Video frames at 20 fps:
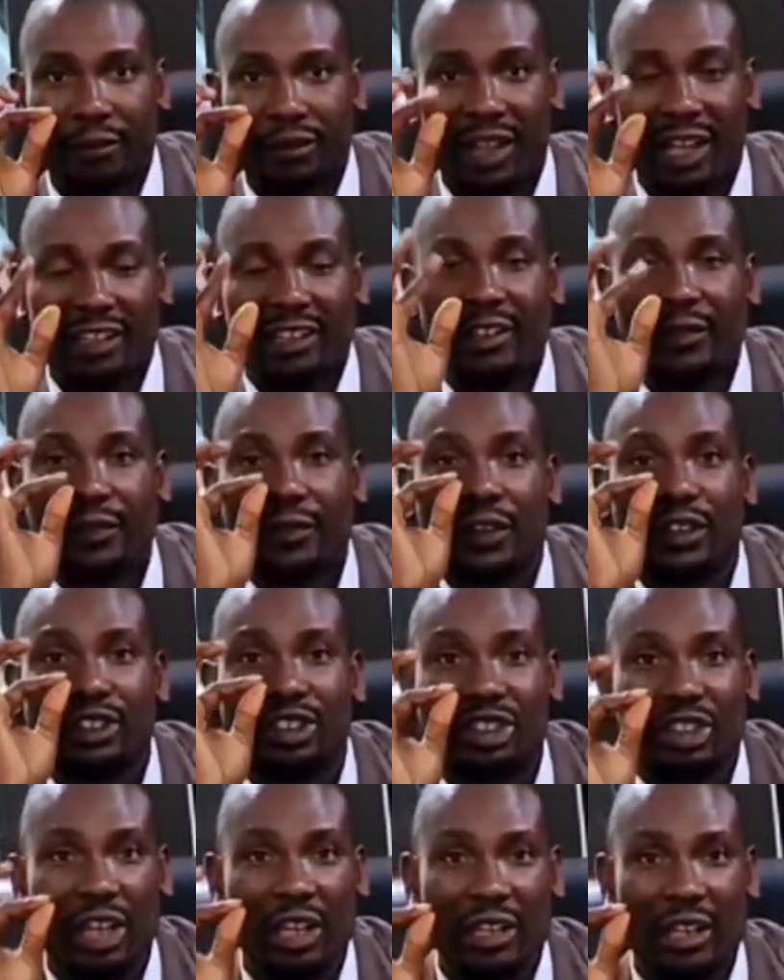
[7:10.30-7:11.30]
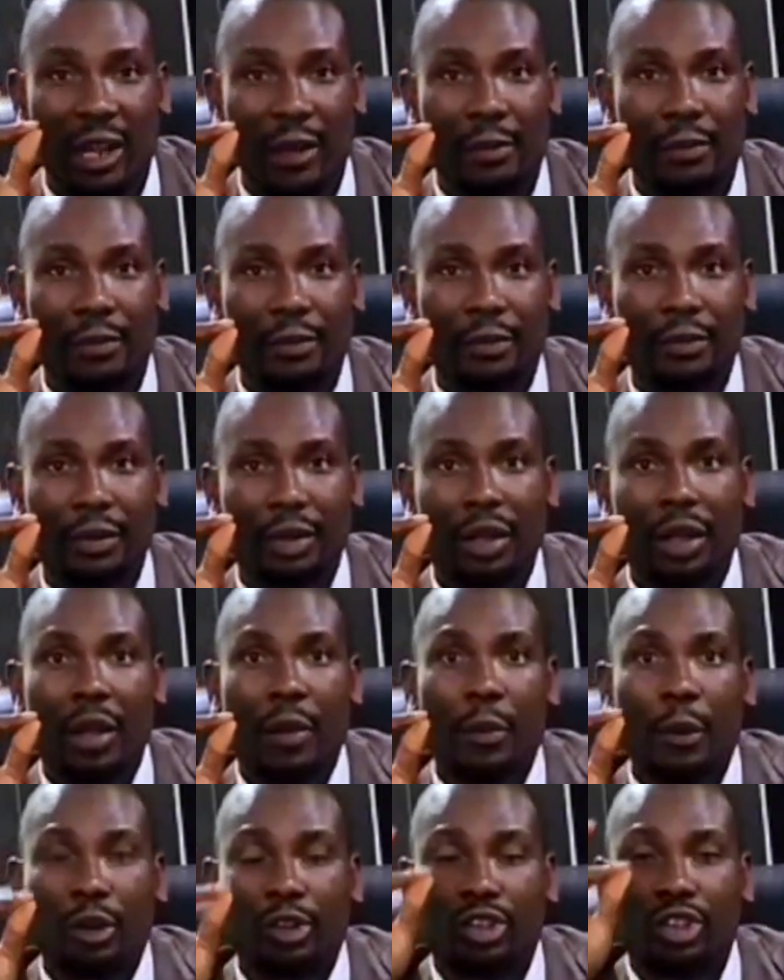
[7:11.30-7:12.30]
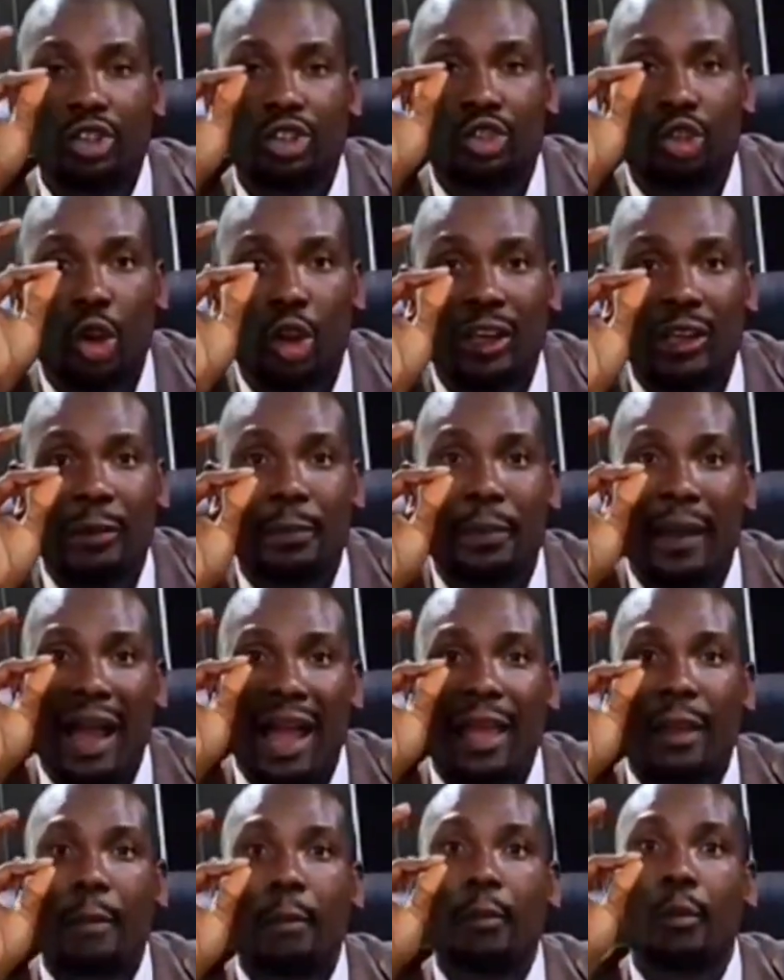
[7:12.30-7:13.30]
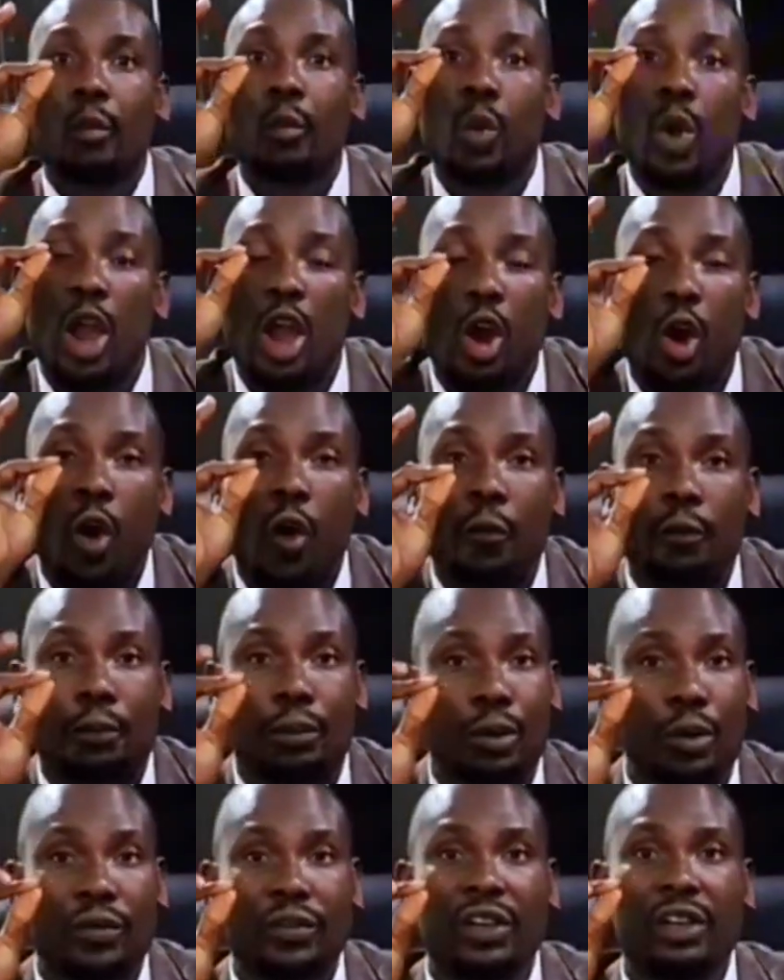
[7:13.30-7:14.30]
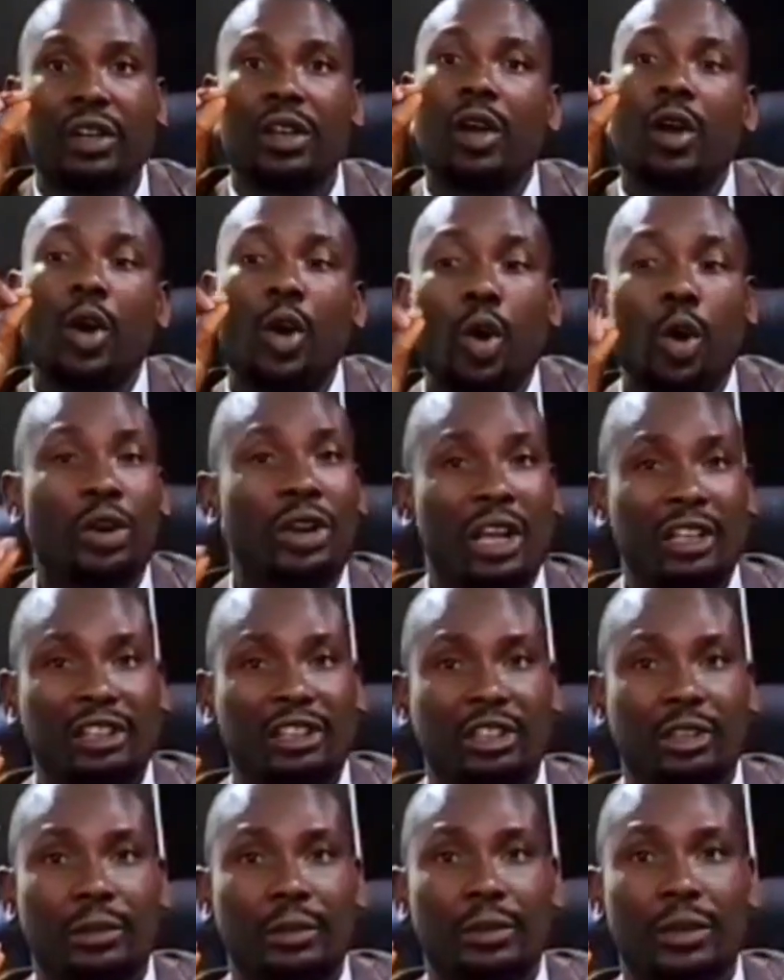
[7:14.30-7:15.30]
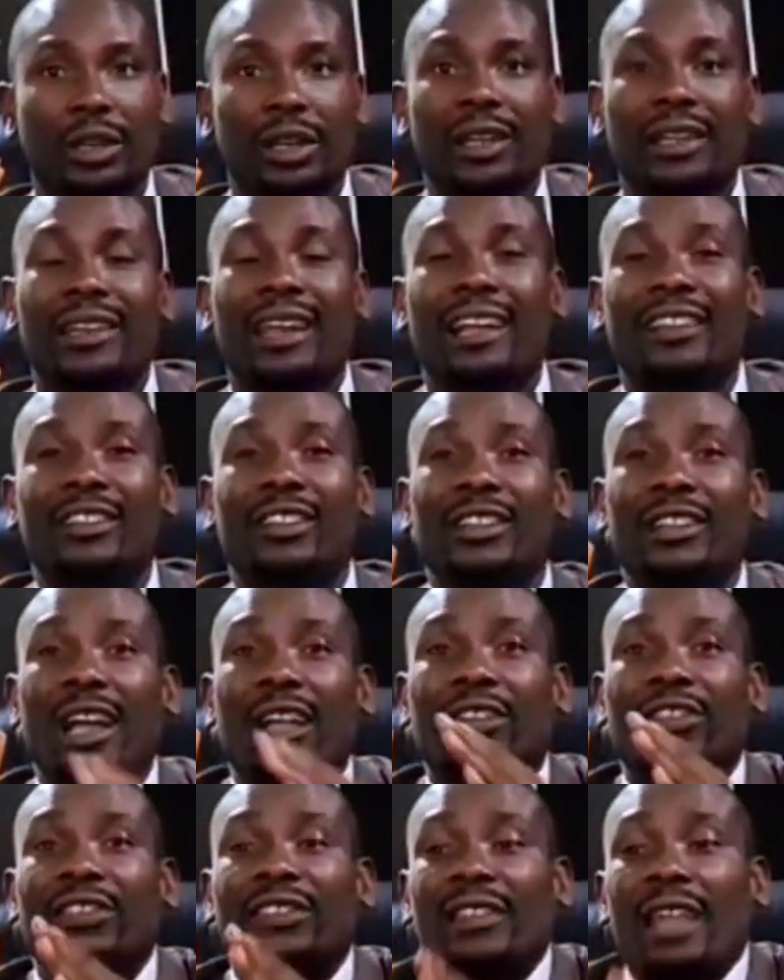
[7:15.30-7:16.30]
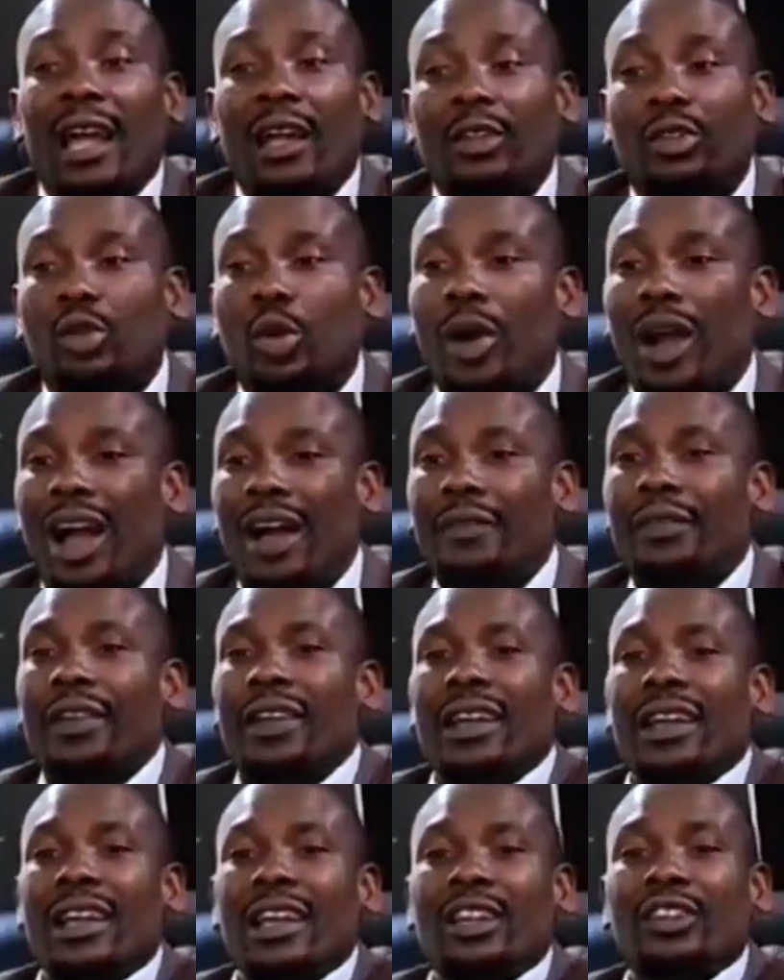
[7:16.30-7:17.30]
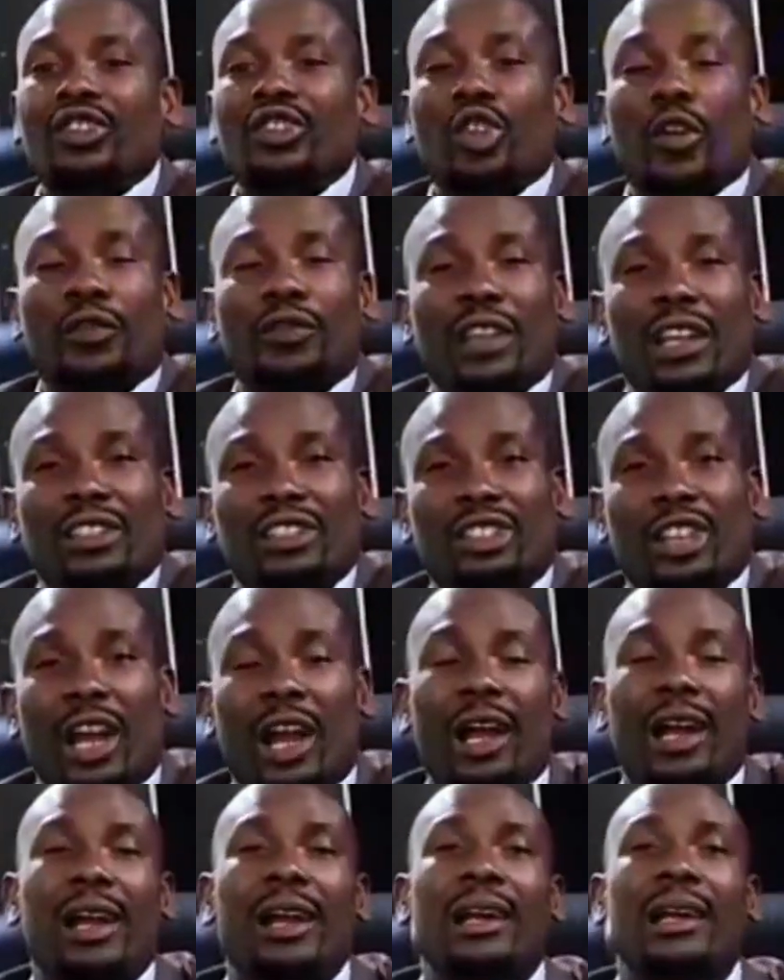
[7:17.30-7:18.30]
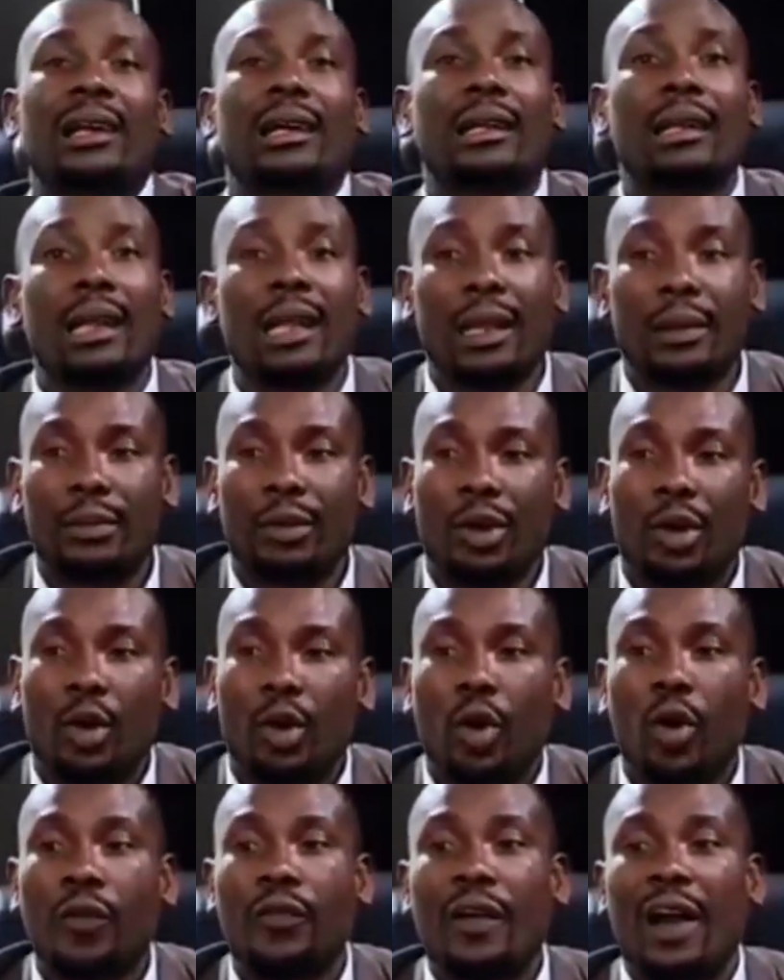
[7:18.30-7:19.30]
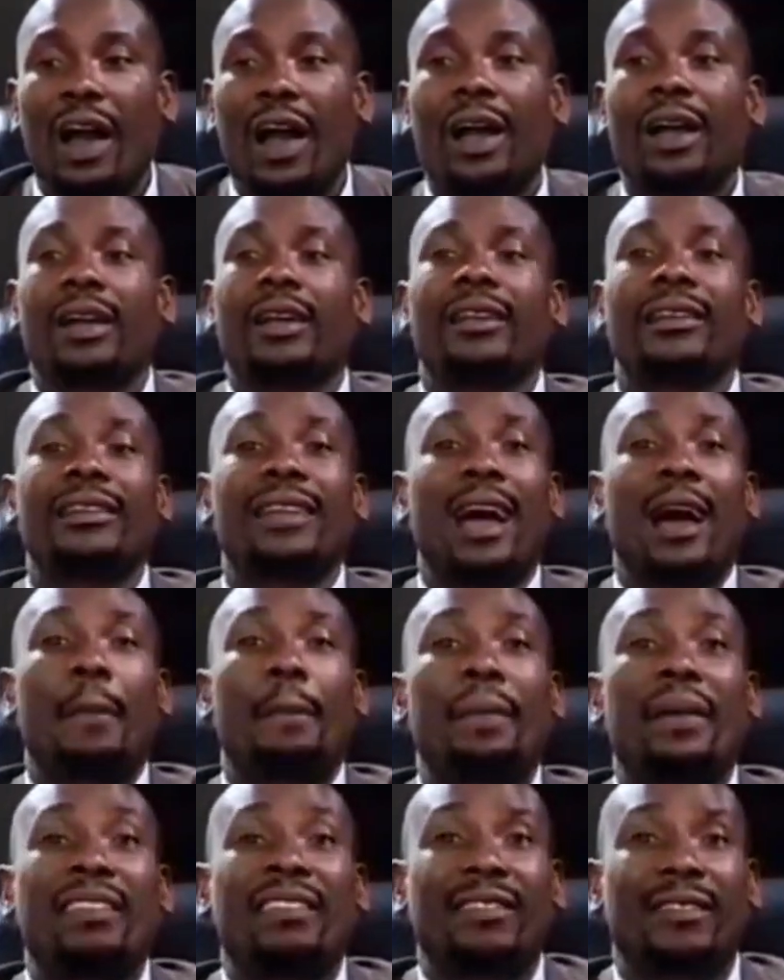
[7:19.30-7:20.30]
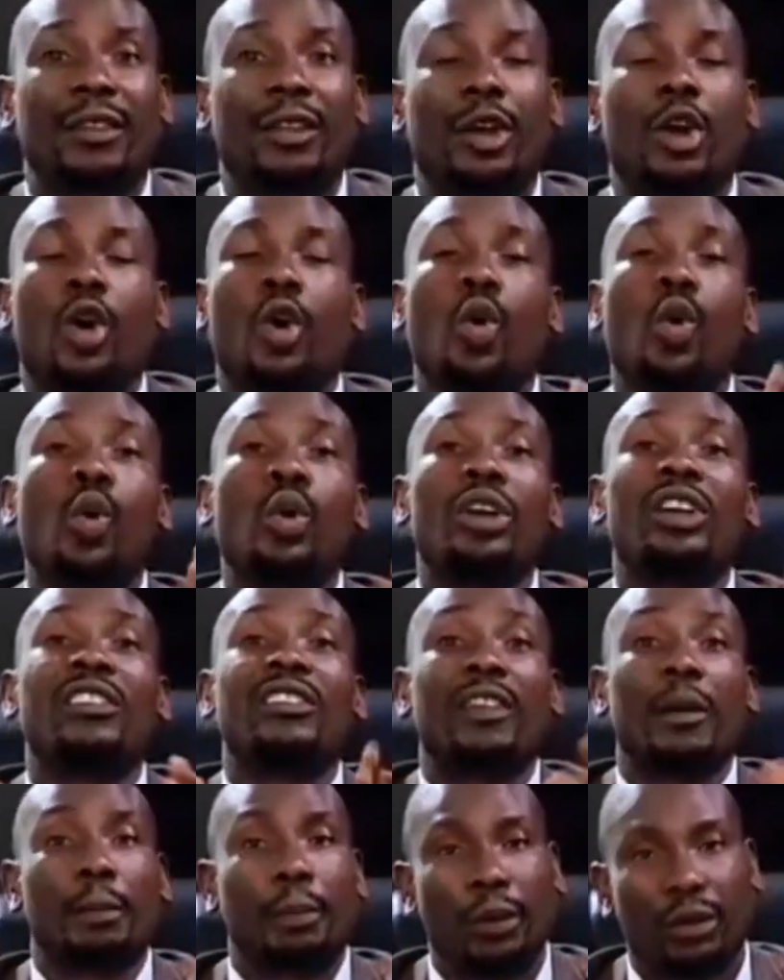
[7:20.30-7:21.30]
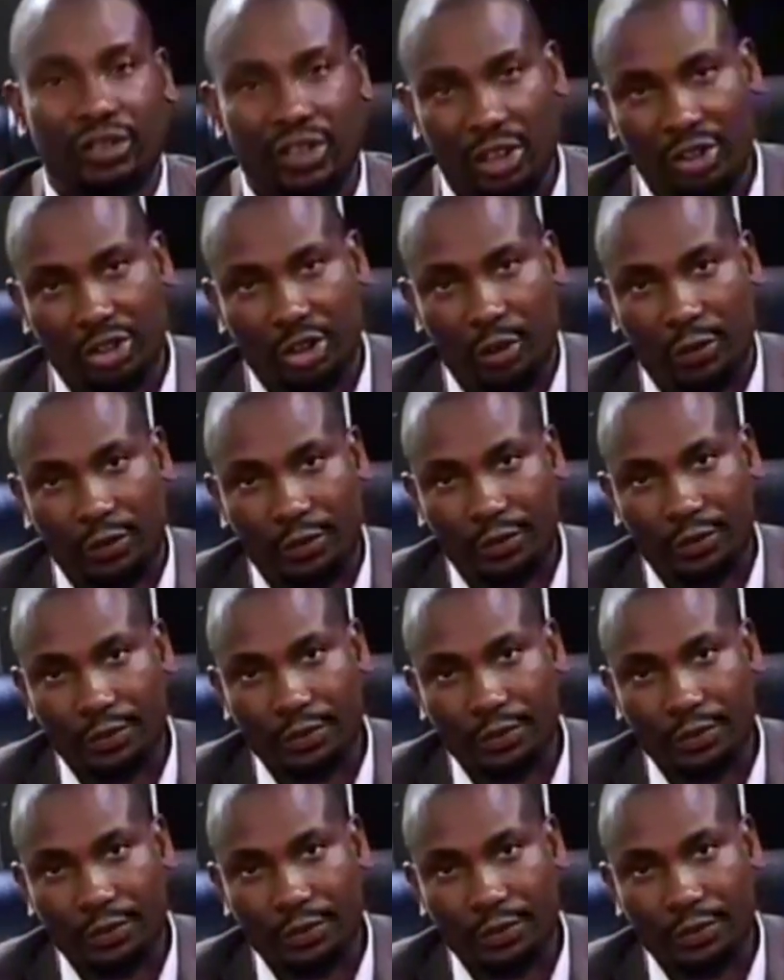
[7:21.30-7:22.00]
that differentiates them. But it's only by way of proving ownership that he can stand to have a substantial claim over that person who is in possession.